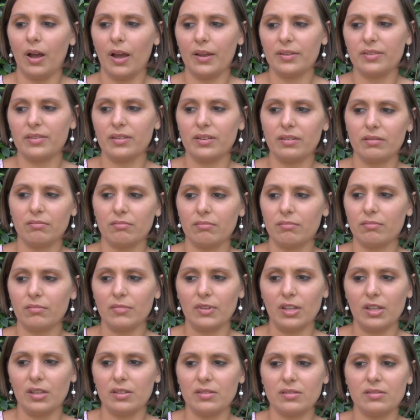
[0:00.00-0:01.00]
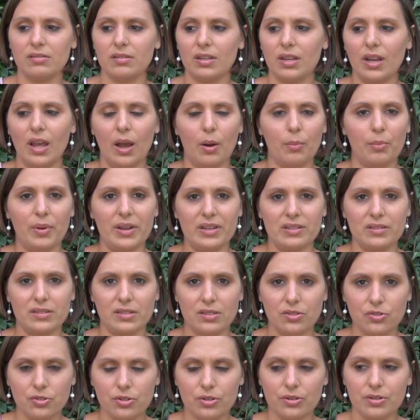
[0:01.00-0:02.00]
think it's in our best
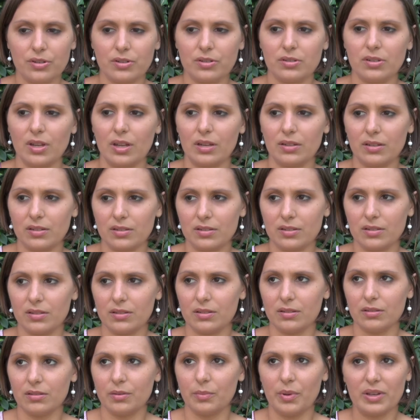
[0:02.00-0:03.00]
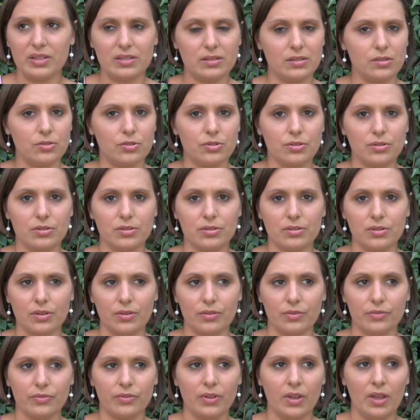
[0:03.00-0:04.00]
interest, and it's in the best interest
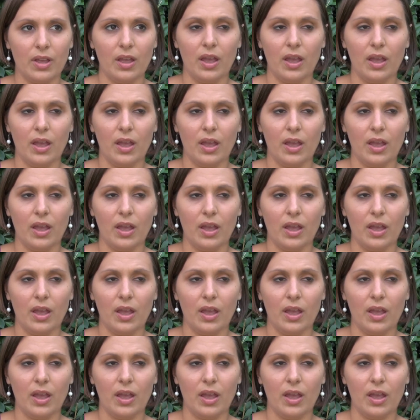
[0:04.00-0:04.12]
of